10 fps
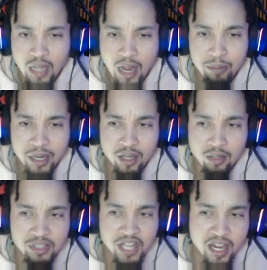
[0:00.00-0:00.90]
I've been a
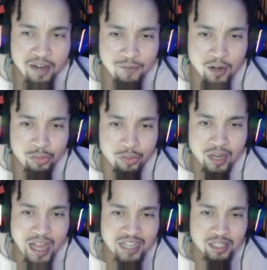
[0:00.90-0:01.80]
lieutenant for the th
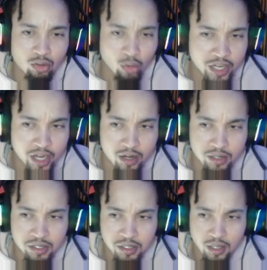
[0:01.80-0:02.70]
last three
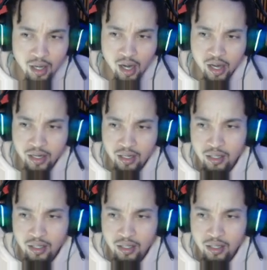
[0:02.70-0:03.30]
years. All right.